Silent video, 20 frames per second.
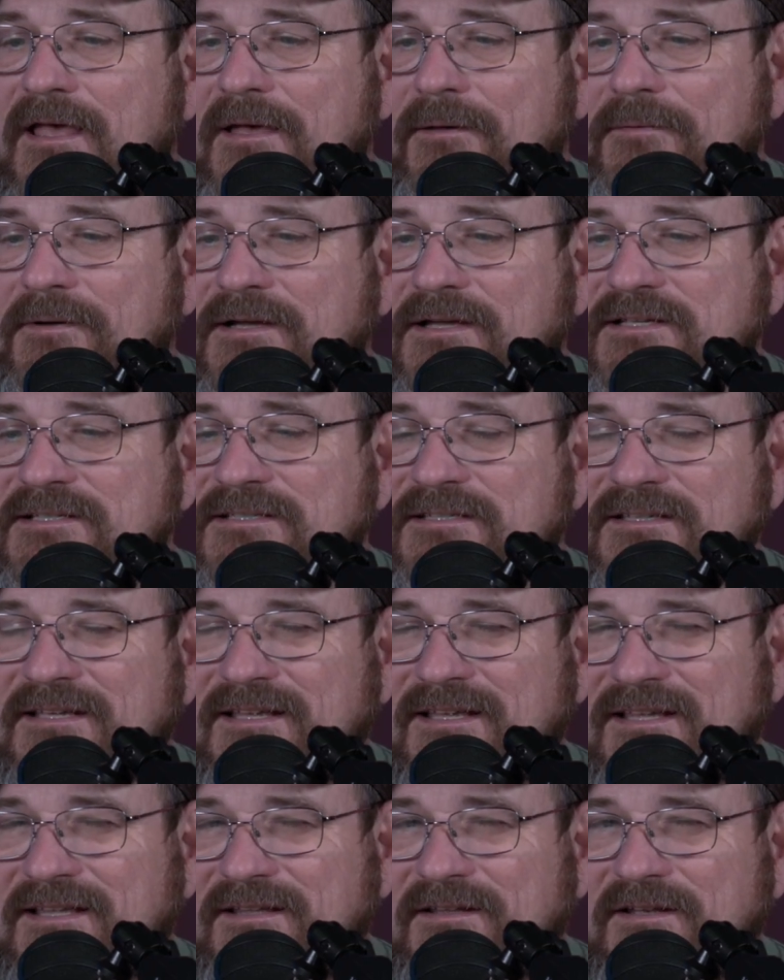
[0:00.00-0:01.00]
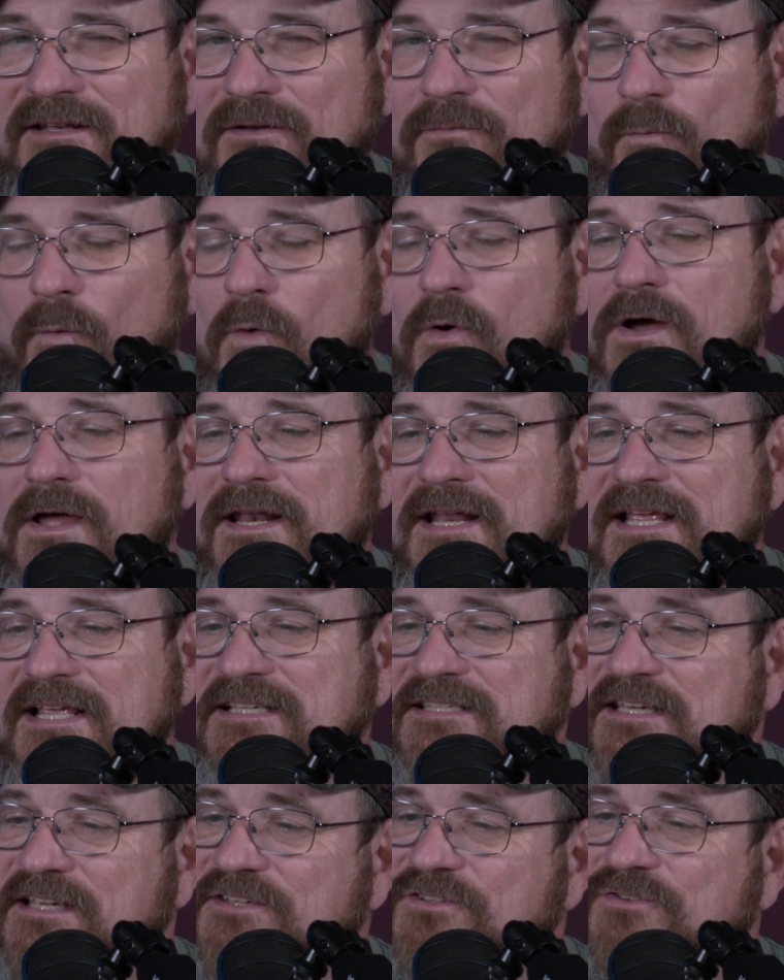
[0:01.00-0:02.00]
because one
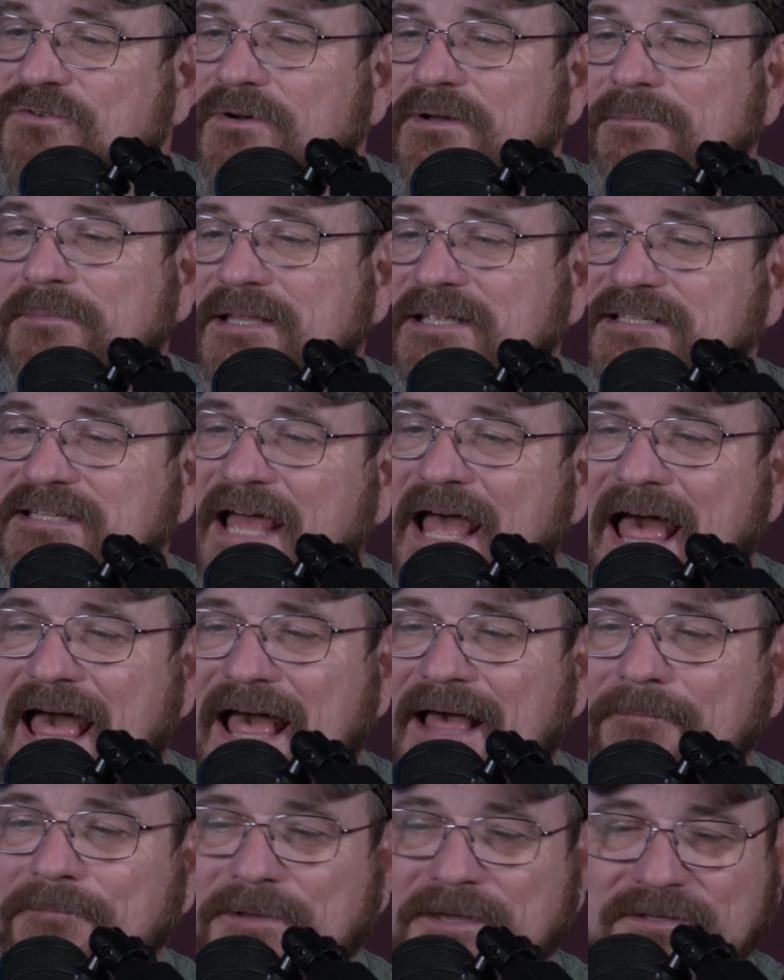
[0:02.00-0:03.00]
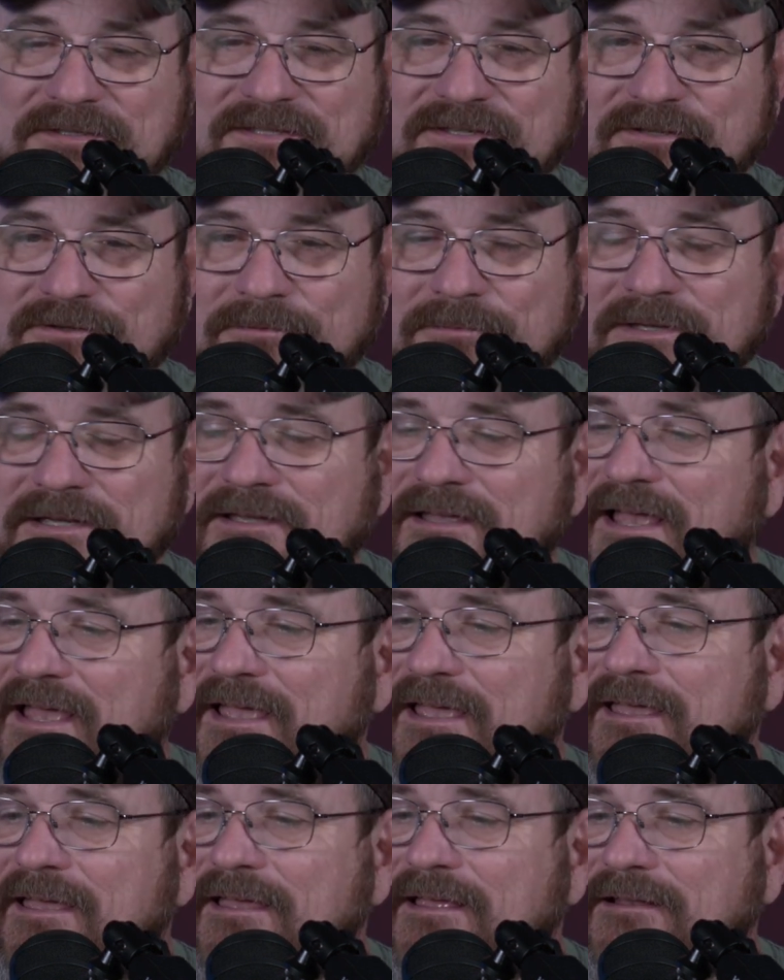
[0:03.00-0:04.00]
is extremely time consuming,
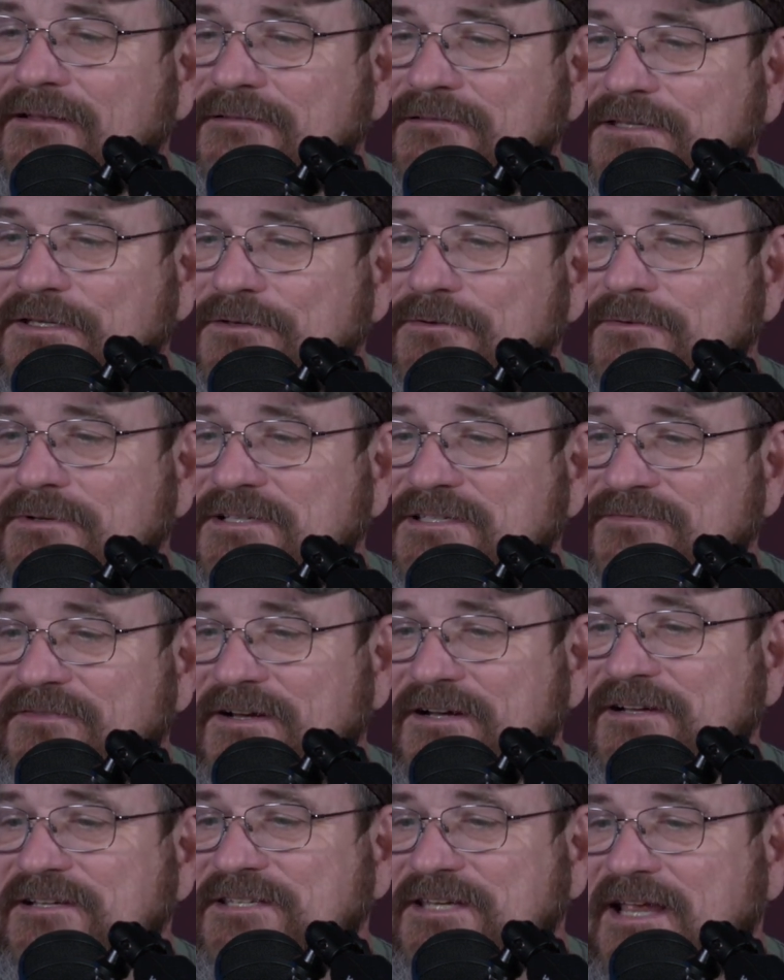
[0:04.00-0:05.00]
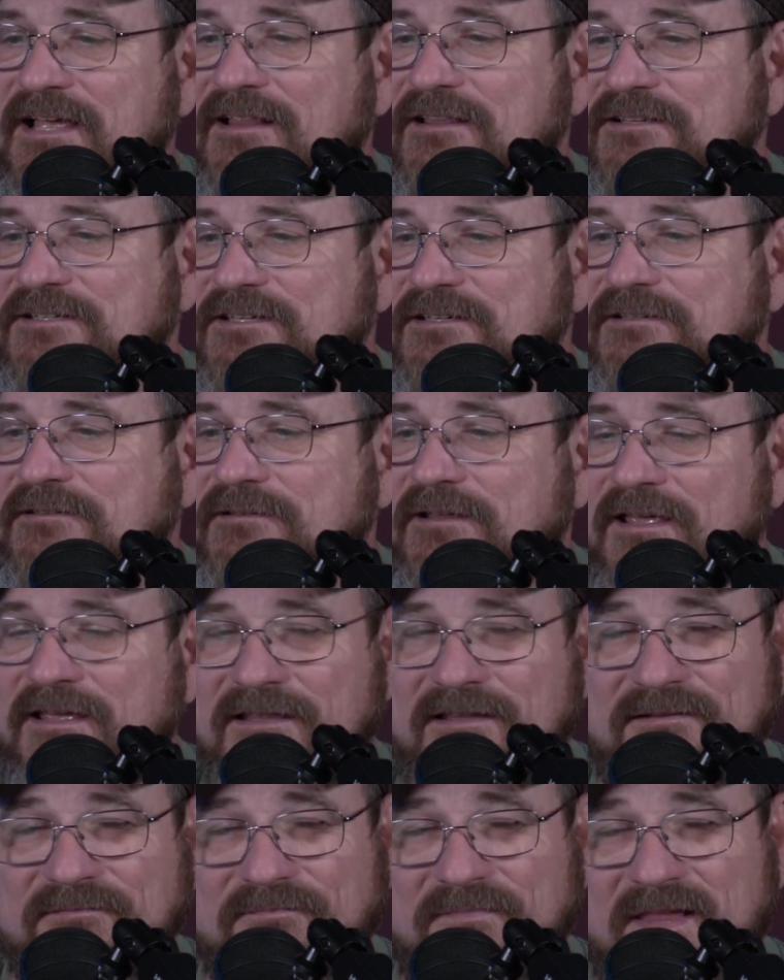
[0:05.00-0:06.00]
and two, it's very challenging,
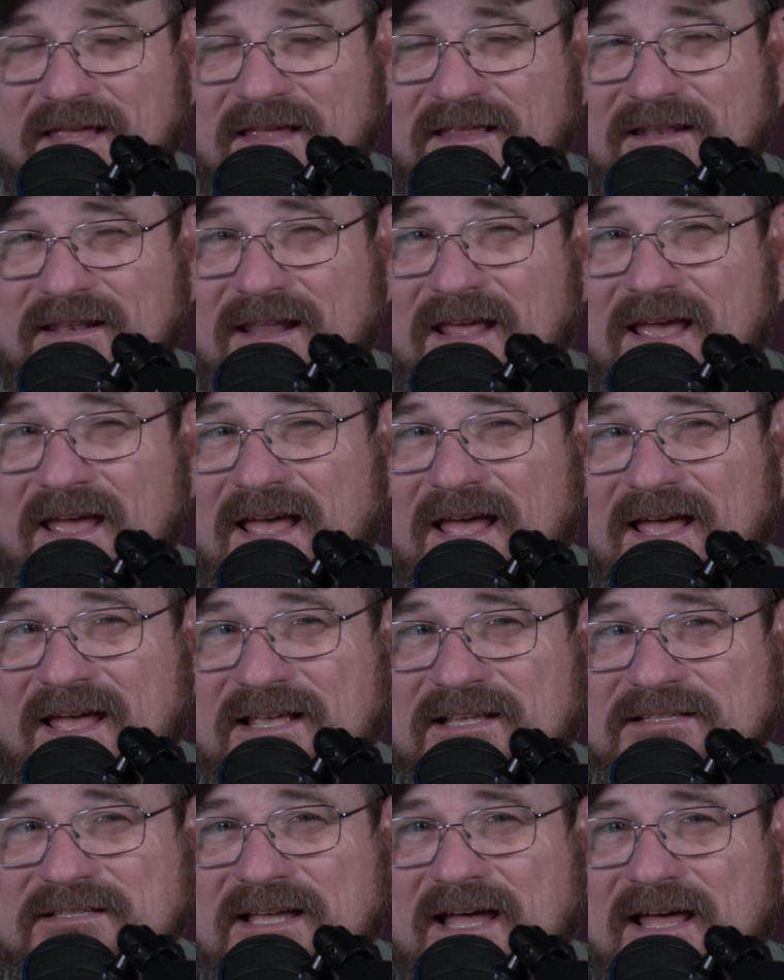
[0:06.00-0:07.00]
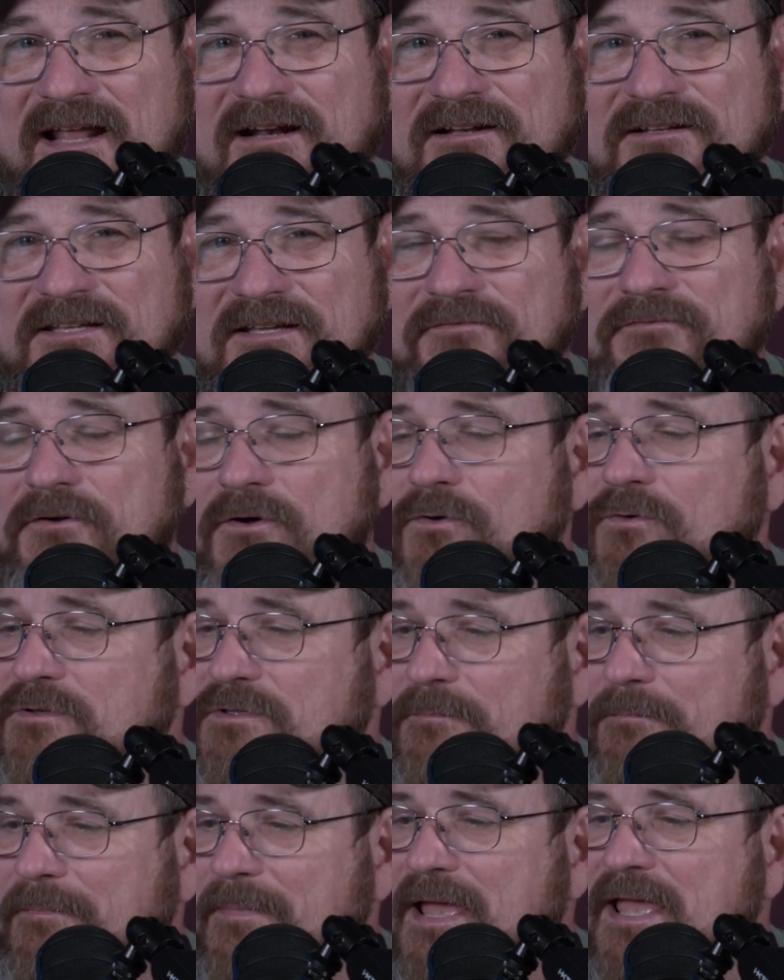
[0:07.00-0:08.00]
and it's kind of difficult
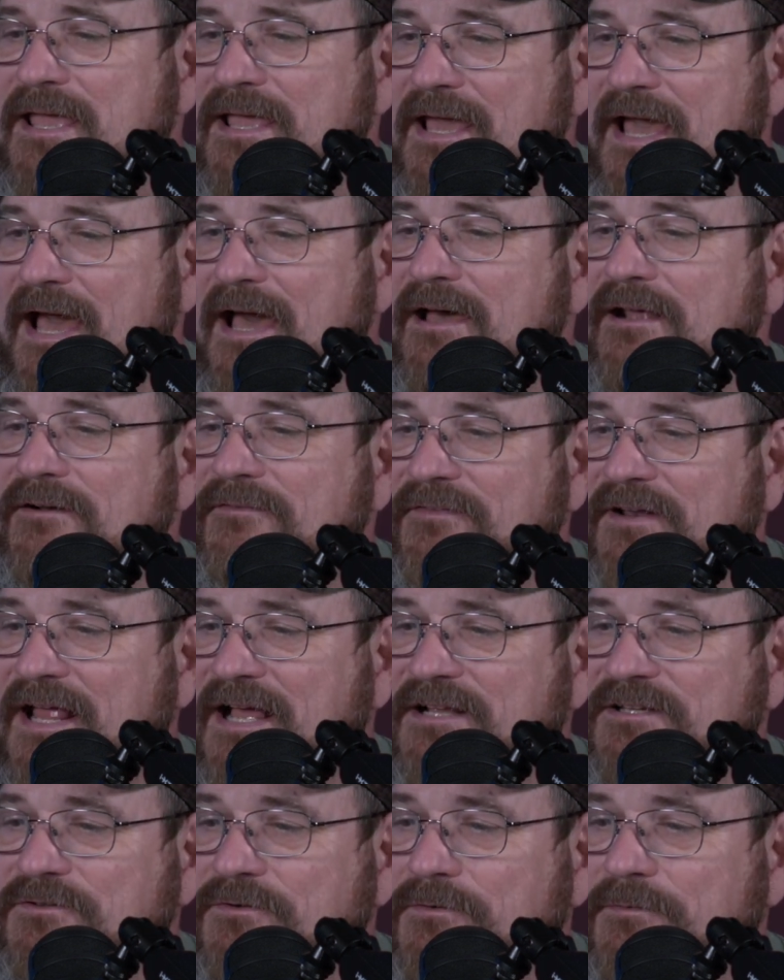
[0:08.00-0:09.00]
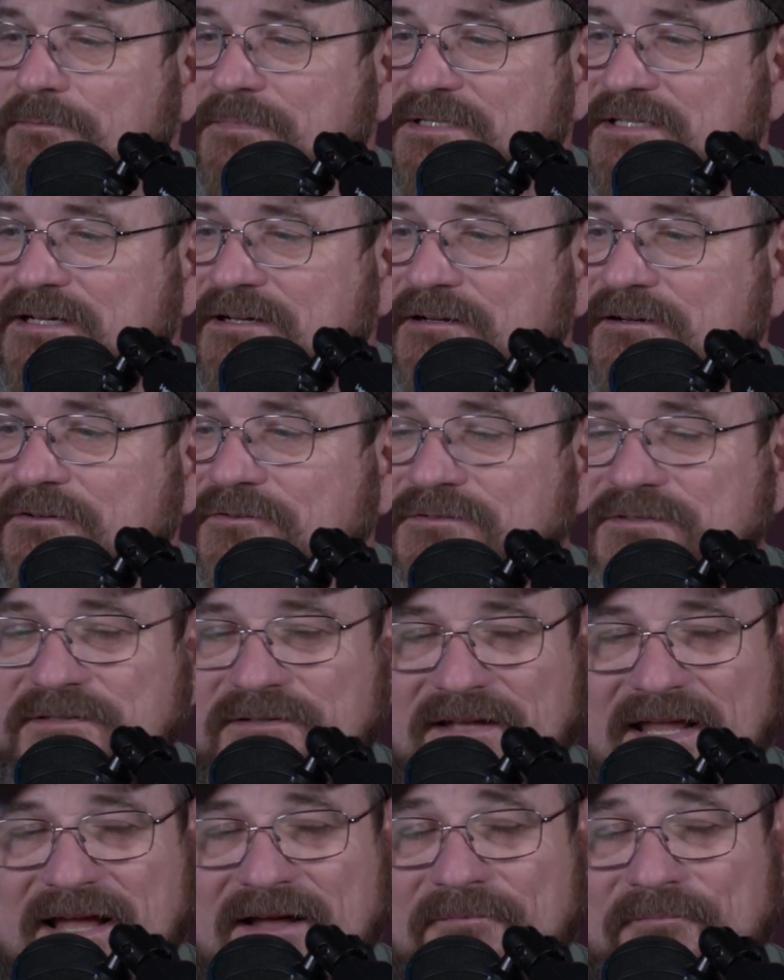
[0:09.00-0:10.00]
to make out of natural materials.
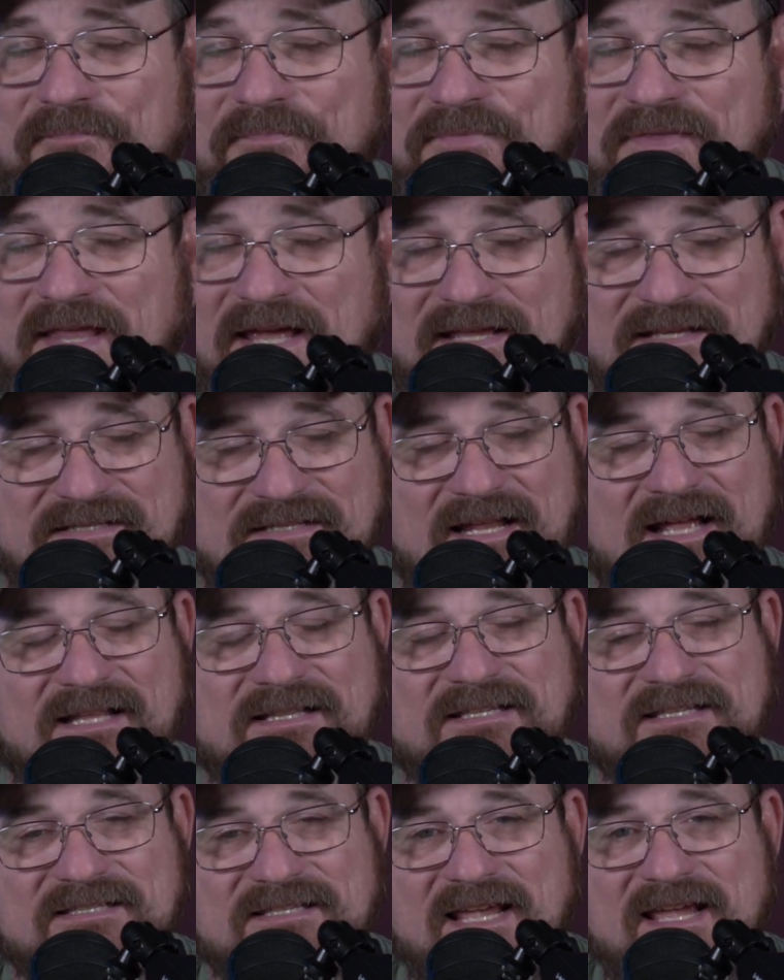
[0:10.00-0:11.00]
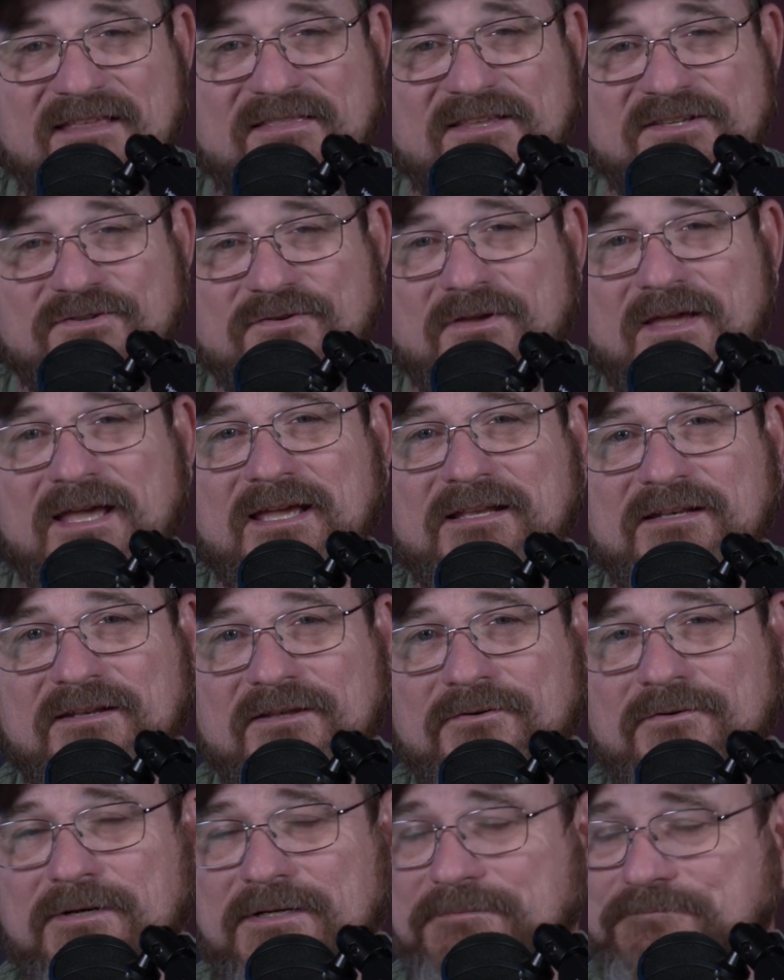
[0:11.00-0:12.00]
Now, that's not to say that you can't
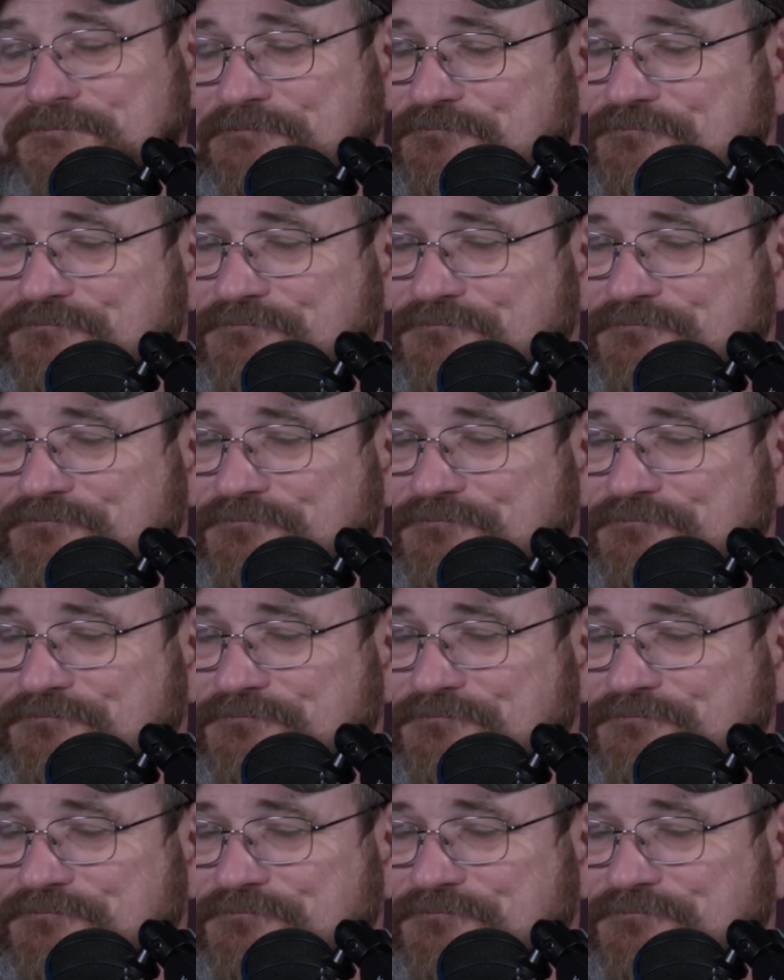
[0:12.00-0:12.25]
do it.